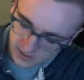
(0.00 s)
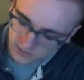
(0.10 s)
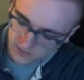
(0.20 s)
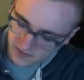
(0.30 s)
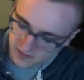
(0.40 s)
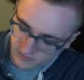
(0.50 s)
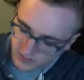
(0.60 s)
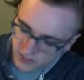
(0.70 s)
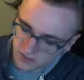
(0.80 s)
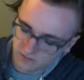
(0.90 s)
with this
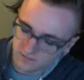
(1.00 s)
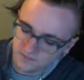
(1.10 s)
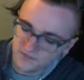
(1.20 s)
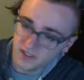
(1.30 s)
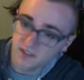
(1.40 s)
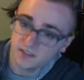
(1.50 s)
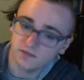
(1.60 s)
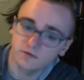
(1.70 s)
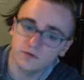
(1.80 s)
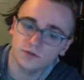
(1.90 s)
submission, this is the
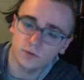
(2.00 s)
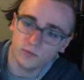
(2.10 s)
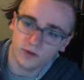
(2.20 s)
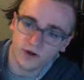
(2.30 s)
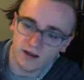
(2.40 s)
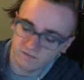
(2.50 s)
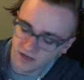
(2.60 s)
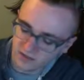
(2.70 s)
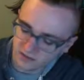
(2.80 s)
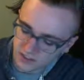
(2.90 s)
first one where I've
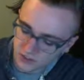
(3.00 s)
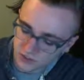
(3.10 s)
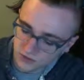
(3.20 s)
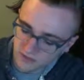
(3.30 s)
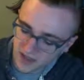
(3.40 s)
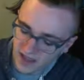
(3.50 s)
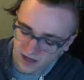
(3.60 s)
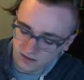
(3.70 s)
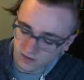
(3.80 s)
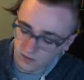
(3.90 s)
gotten issues back
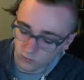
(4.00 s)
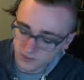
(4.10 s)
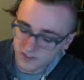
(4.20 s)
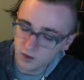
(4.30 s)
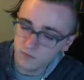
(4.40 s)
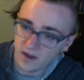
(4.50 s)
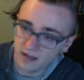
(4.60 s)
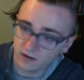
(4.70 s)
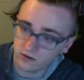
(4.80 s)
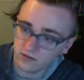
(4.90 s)
that were so
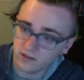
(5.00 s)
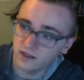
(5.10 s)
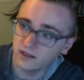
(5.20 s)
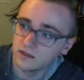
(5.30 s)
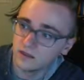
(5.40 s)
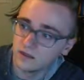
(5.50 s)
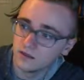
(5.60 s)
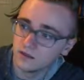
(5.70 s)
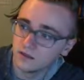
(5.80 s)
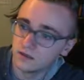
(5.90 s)
minor that
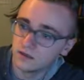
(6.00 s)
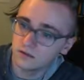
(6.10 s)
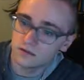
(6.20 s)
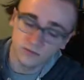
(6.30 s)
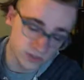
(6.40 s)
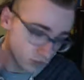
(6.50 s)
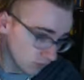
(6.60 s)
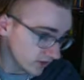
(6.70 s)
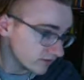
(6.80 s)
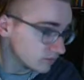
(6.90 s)
the
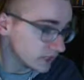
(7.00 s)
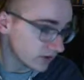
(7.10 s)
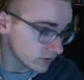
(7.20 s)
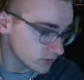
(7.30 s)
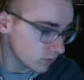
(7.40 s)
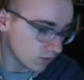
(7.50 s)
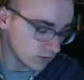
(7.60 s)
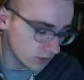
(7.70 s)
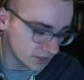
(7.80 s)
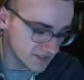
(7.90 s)
majority of players won't
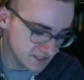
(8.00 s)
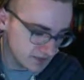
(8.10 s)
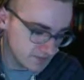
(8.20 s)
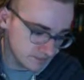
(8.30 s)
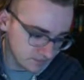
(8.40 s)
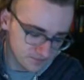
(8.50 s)
notice them